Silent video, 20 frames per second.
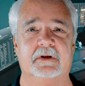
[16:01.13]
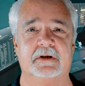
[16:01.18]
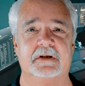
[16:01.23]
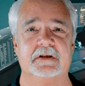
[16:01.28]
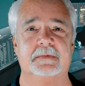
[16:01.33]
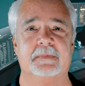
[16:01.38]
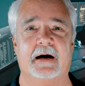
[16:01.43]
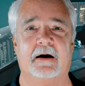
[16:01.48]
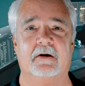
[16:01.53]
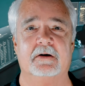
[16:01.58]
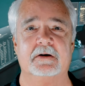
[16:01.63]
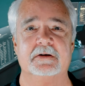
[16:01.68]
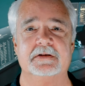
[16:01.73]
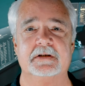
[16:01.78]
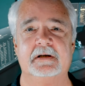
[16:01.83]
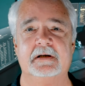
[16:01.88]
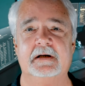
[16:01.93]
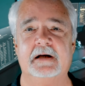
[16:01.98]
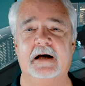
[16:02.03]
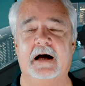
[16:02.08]
police powers
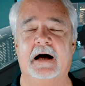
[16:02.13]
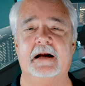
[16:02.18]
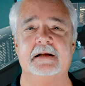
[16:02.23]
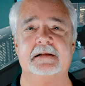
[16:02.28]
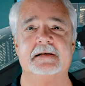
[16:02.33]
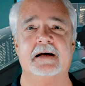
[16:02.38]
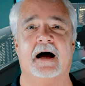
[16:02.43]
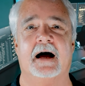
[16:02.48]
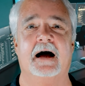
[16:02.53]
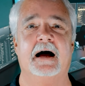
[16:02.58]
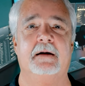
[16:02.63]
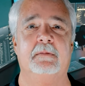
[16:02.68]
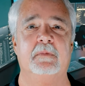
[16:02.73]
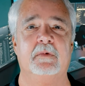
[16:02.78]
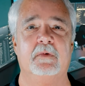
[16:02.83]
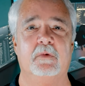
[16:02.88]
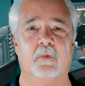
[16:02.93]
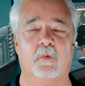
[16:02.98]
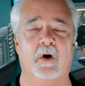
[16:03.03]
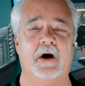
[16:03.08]
at a time
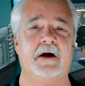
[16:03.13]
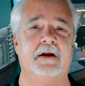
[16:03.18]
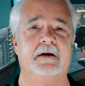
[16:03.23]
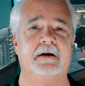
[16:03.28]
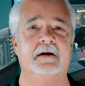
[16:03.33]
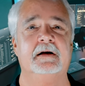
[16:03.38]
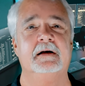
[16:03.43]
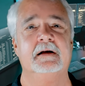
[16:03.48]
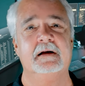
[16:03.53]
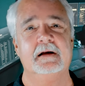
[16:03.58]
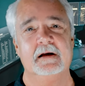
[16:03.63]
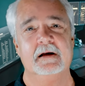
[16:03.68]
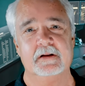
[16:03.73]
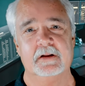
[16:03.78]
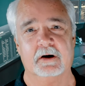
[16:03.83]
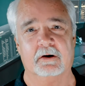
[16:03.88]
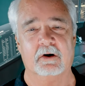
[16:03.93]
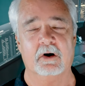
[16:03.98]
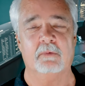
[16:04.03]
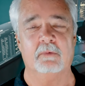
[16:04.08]
when
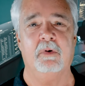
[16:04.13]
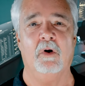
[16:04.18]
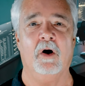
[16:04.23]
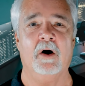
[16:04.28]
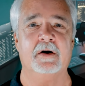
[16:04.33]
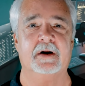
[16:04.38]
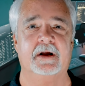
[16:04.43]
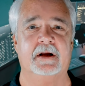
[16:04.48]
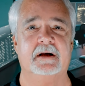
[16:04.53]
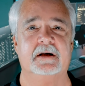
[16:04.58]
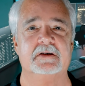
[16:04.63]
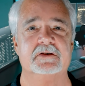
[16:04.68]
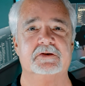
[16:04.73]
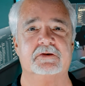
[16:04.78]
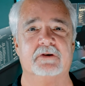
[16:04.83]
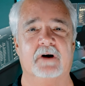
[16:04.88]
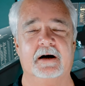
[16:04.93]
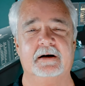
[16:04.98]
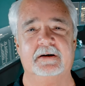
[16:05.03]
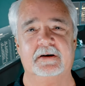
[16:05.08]
their own party is
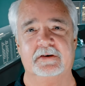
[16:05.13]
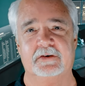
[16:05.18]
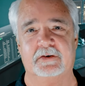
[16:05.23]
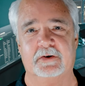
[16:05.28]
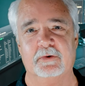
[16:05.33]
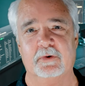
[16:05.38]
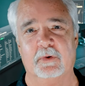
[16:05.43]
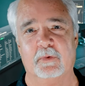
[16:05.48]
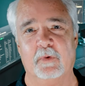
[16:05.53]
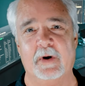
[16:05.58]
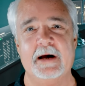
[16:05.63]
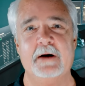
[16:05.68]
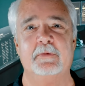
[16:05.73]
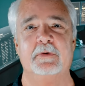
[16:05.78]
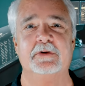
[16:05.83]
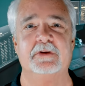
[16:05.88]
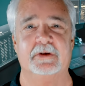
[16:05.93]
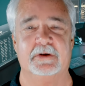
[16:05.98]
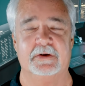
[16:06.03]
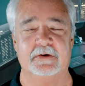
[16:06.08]
trying to do away
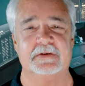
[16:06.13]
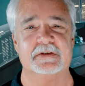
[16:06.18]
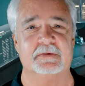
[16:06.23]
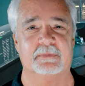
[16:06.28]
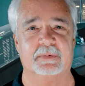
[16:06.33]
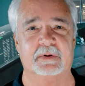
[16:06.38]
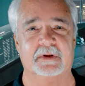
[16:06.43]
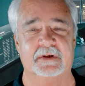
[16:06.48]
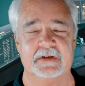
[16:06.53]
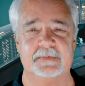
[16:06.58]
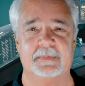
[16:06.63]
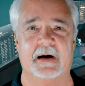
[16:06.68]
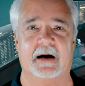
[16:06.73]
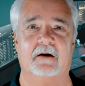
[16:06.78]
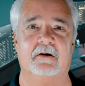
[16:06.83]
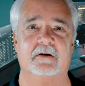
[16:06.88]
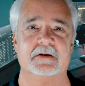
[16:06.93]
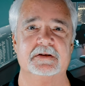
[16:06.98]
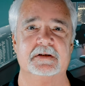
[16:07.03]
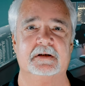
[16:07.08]
with the use of police
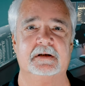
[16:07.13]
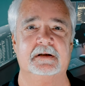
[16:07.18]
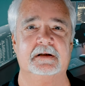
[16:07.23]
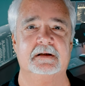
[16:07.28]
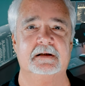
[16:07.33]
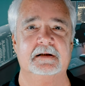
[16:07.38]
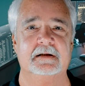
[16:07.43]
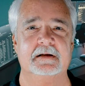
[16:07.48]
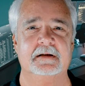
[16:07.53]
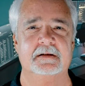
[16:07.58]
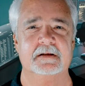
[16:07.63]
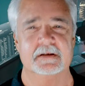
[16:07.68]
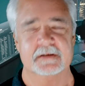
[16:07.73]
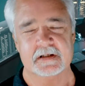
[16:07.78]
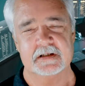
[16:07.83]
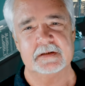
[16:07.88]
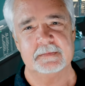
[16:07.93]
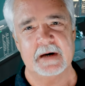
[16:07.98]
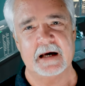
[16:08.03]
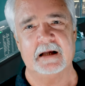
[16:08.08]
powers. Does
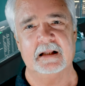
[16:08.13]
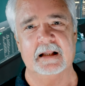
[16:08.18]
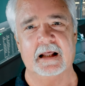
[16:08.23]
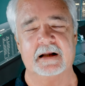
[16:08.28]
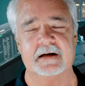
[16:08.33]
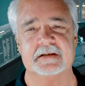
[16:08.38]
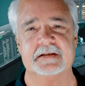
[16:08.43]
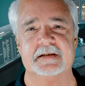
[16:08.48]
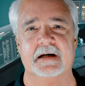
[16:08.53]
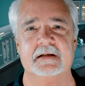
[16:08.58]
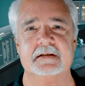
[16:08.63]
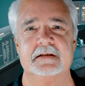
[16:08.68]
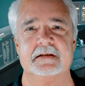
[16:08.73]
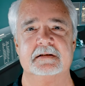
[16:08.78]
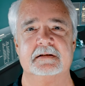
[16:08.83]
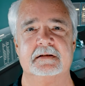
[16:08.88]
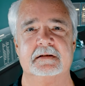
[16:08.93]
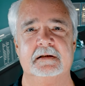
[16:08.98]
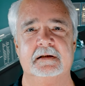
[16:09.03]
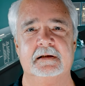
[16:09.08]
this make a lot of
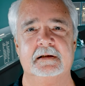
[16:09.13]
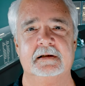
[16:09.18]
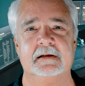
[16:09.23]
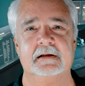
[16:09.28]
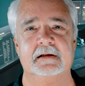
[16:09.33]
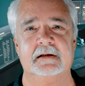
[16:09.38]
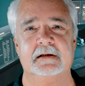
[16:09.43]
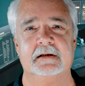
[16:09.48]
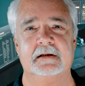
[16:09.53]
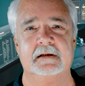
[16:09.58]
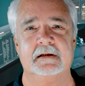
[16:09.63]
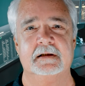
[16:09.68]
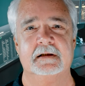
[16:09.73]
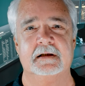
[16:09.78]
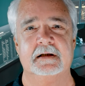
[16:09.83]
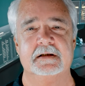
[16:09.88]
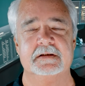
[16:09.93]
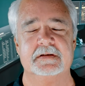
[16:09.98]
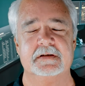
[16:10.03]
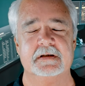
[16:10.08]
sense?
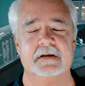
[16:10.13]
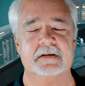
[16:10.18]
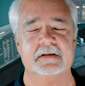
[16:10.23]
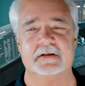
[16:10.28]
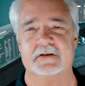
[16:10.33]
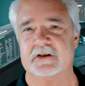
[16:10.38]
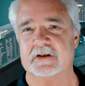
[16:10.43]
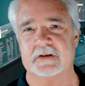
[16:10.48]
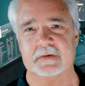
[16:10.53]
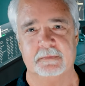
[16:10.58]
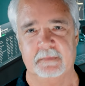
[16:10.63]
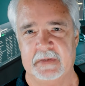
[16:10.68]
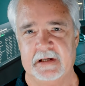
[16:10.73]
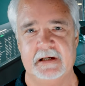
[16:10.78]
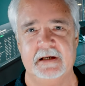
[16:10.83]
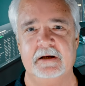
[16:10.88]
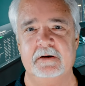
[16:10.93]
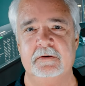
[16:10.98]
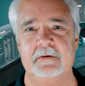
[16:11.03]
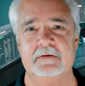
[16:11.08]
Is it just
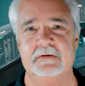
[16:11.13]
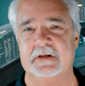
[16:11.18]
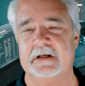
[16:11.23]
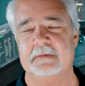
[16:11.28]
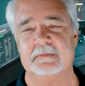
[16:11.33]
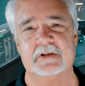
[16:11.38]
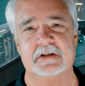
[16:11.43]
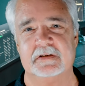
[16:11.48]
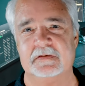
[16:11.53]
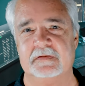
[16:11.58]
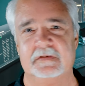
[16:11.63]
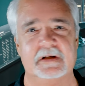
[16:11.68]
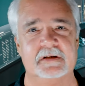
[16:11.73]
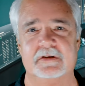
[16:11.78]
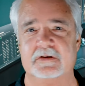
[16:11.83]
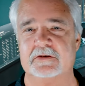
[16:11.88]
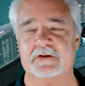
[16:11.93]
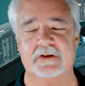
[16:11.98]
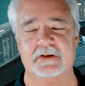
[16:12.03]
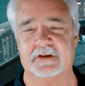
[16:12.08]
me who seems that
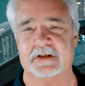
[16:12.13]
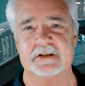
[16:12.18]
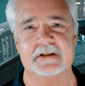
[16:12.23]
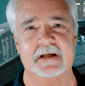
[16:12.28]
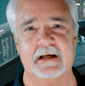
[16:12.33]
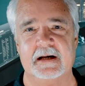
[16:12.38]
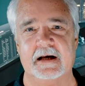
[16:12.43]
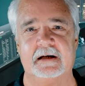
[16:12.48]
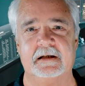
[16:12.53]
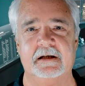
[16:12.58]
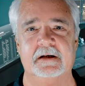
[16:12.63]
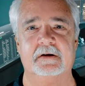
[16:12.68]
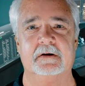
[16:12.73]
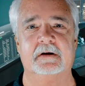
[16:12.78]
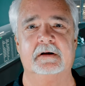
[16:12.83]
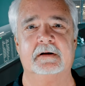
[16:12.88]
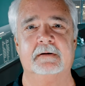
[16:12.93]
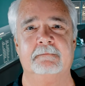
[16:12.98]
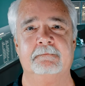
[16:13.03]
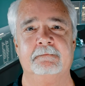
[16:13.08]
there's a disconnect here?